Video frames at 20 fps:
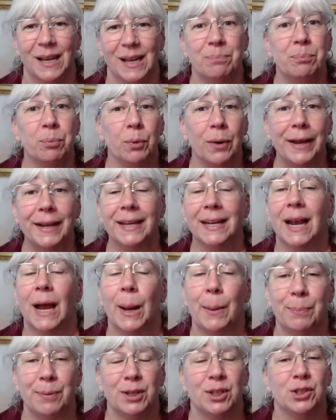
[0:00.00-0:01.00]
and break it
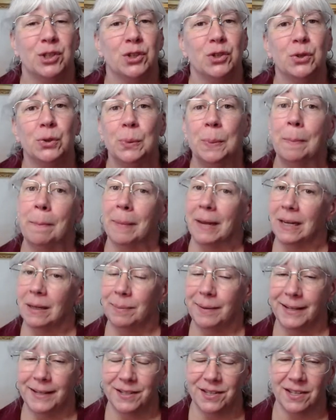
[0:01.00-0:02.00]
up into
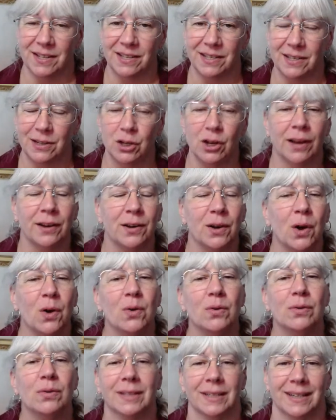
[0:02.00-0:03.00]
many pieces. Not
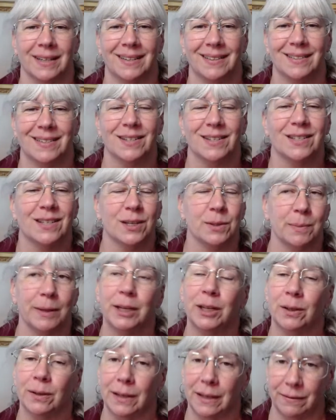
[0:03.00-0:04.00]
only does this
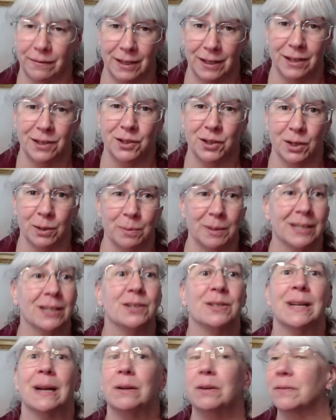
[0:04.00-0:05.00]
make your life easier
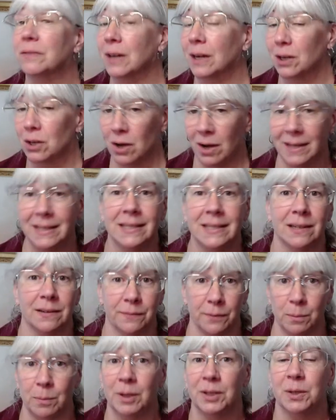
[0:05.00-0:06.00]
because now you've got content
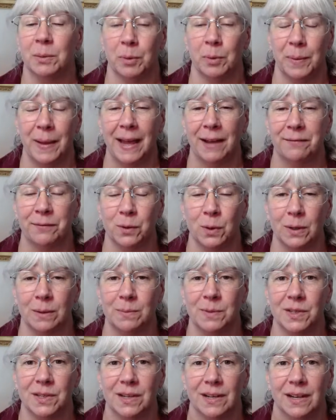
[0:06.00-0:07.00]
from multiple
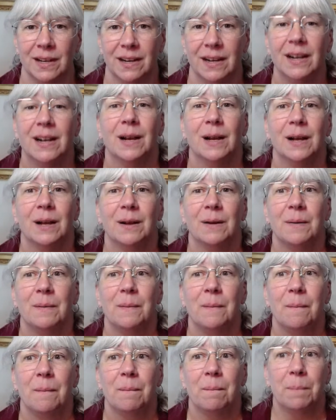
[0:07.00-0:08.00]
platforms,
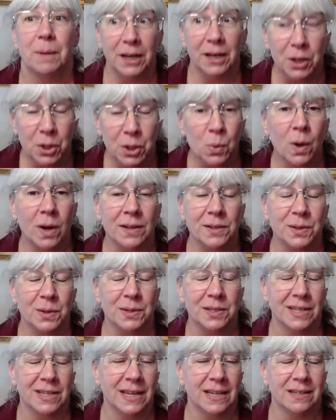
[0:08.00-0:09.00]
but you also
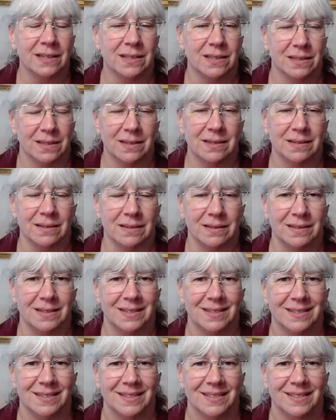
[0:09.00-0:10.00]
stay consistent